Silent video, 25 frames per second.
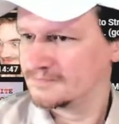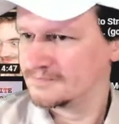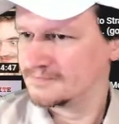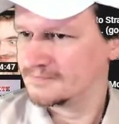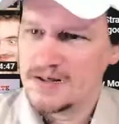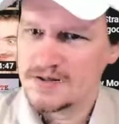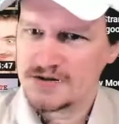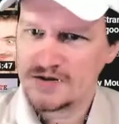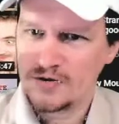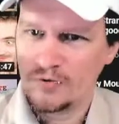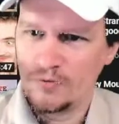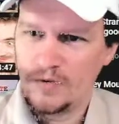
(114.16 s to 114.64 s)

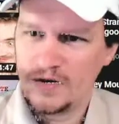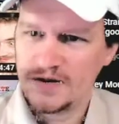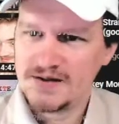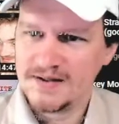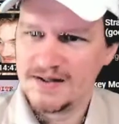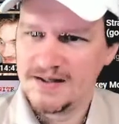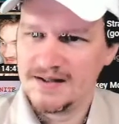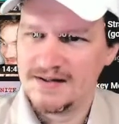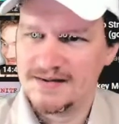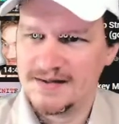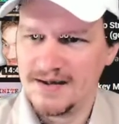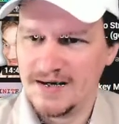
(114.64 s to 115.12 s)
So what
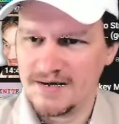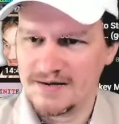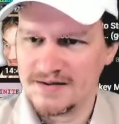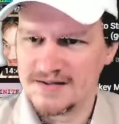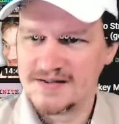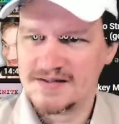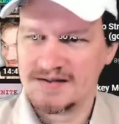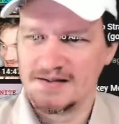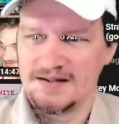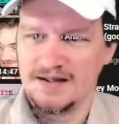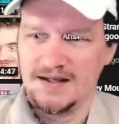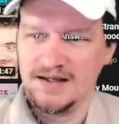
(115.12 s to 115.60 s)
he
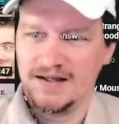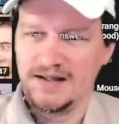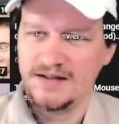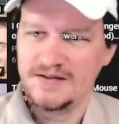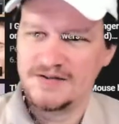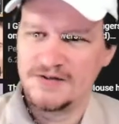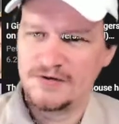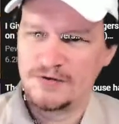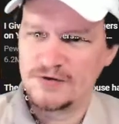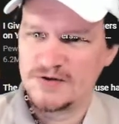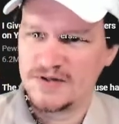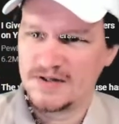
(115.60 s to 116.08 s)
does, he
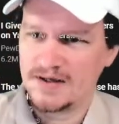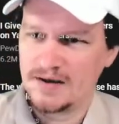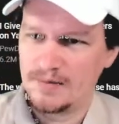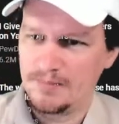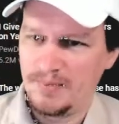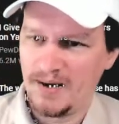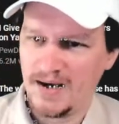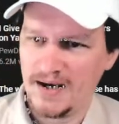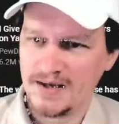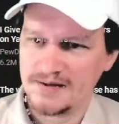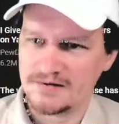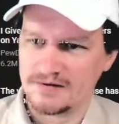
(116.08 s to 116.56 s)
is using a
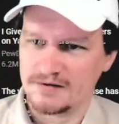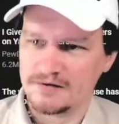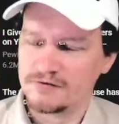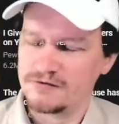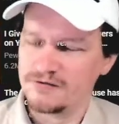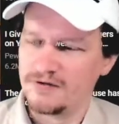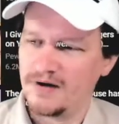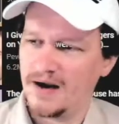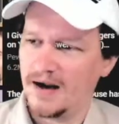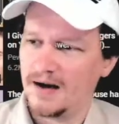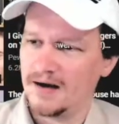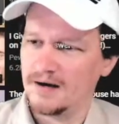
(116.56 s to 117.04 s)
Python
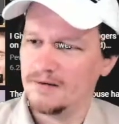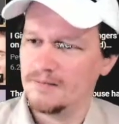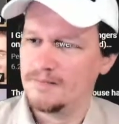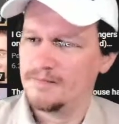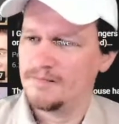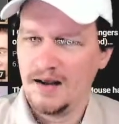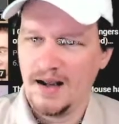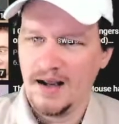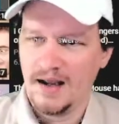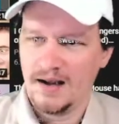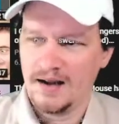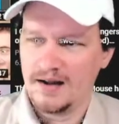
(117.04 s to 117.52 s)
file
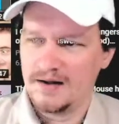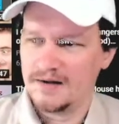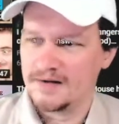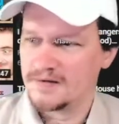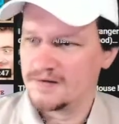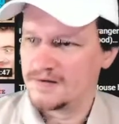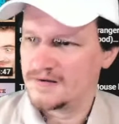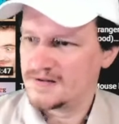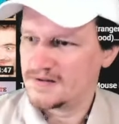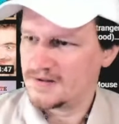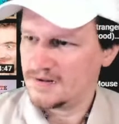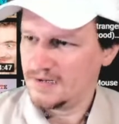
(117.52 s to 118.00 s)

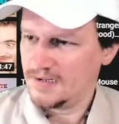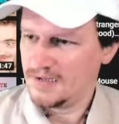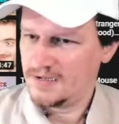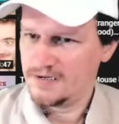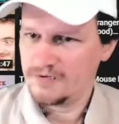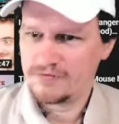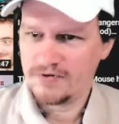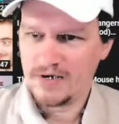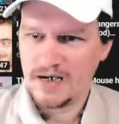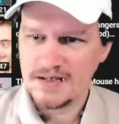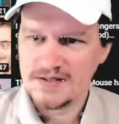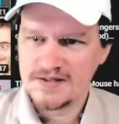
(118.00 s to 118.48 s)
and he
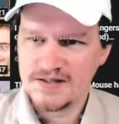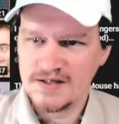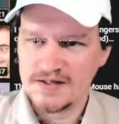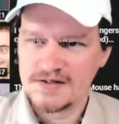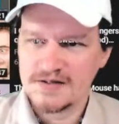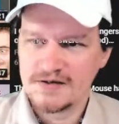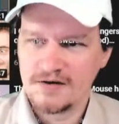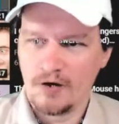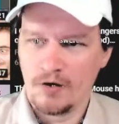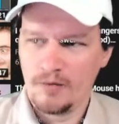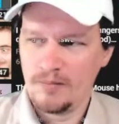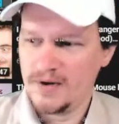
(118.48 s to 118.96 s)
writes
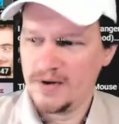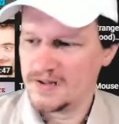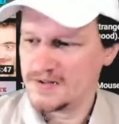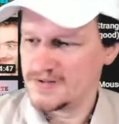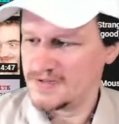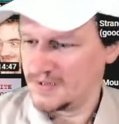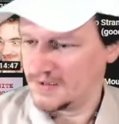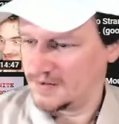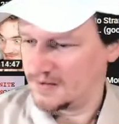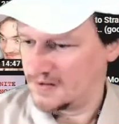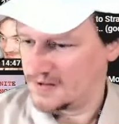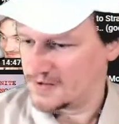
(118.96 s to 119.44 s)
his
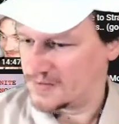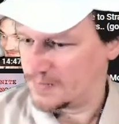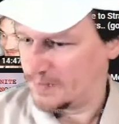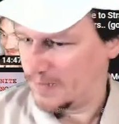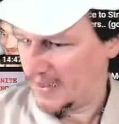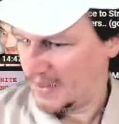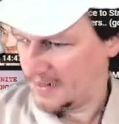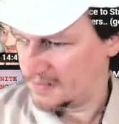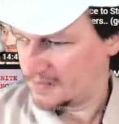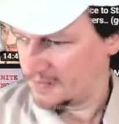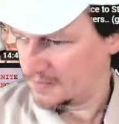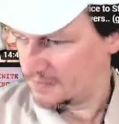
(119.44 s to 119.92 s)
comments in this
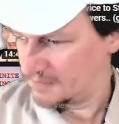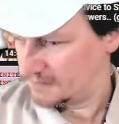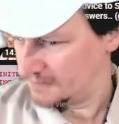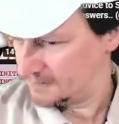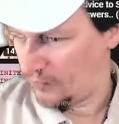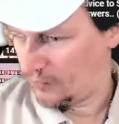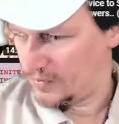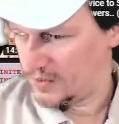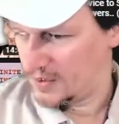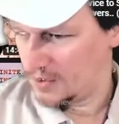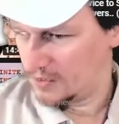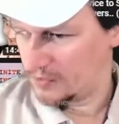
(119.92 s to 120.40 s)
Python.
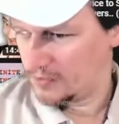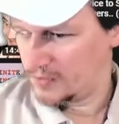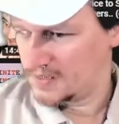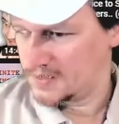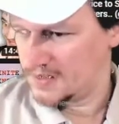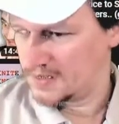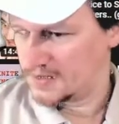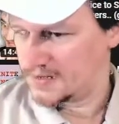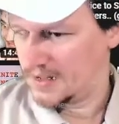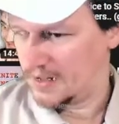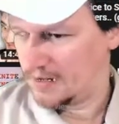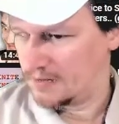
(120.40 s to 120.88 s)
We
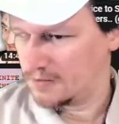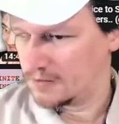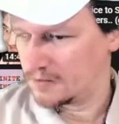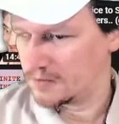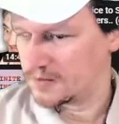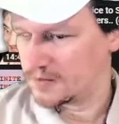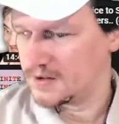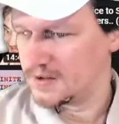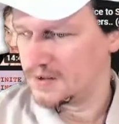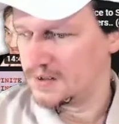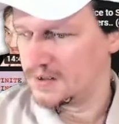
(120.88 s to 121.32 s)
already downloaded